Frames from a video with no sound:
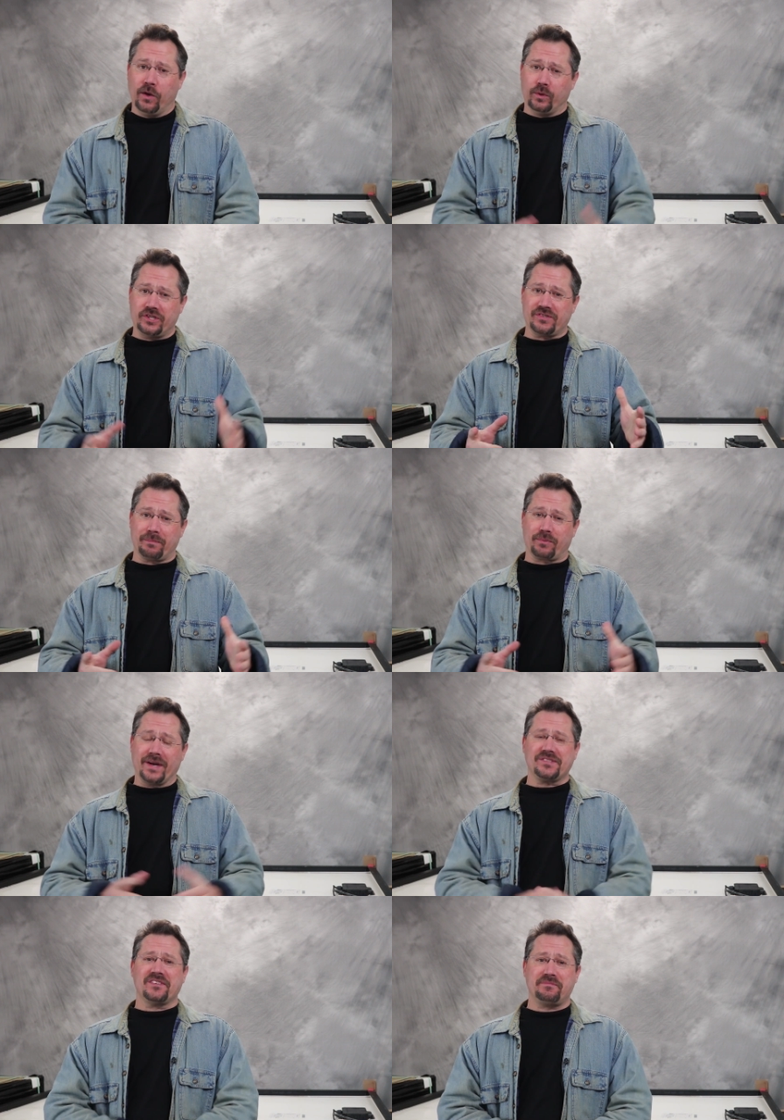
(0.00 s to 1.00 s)
which is
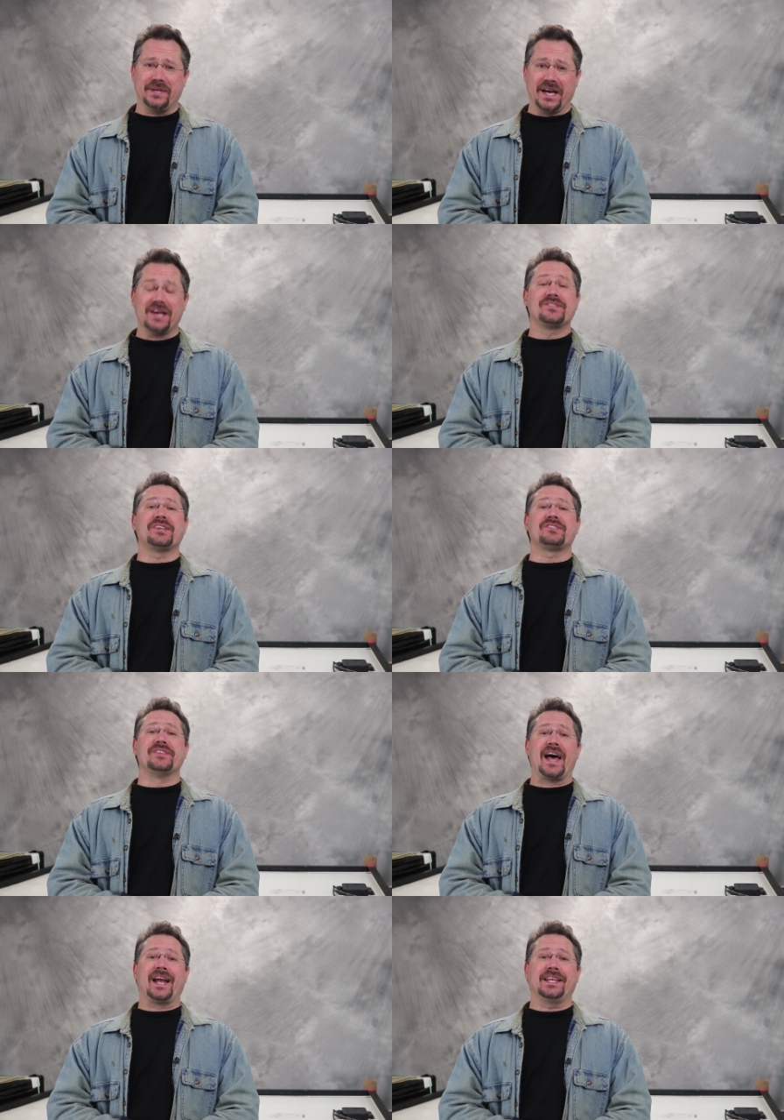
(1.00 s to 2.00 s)
impressive because it's
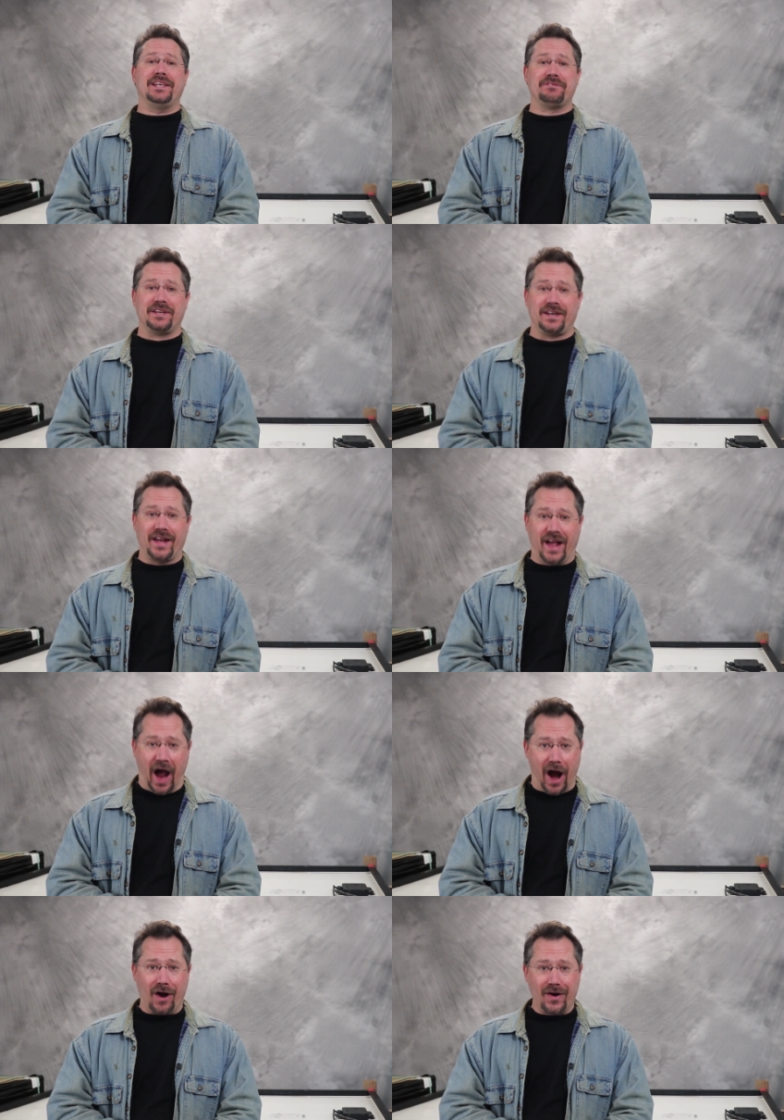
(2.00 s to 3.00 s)
not even in a
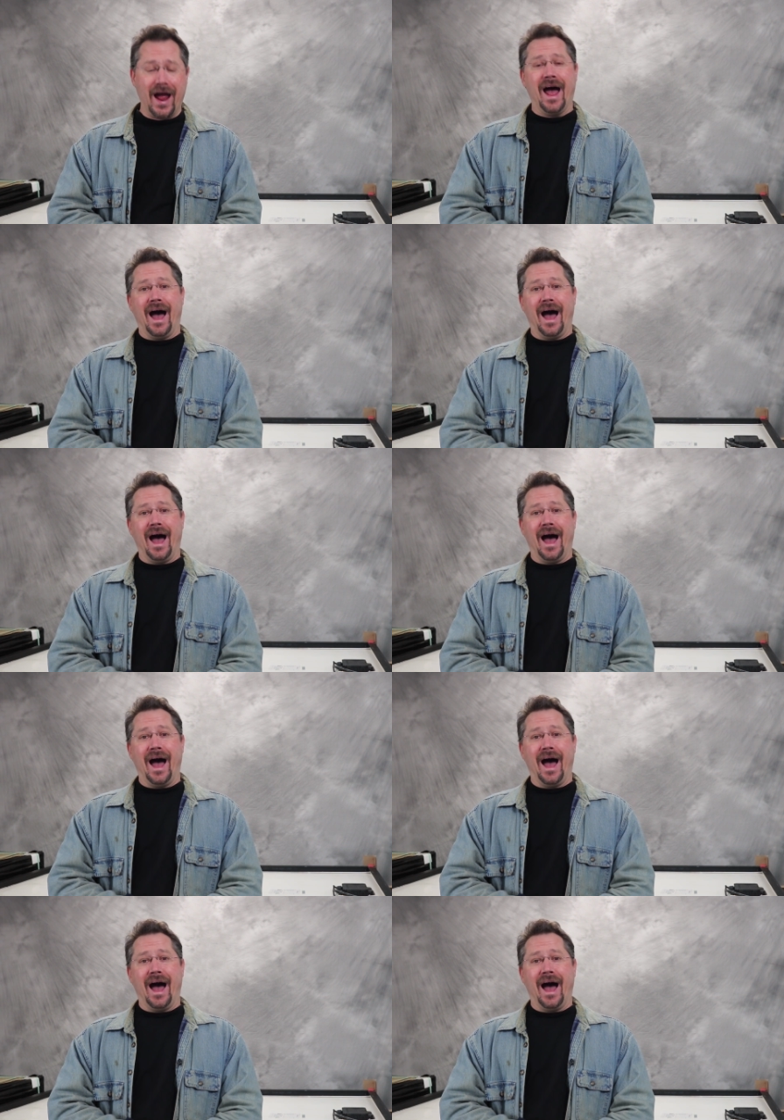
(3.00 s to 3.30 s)
car.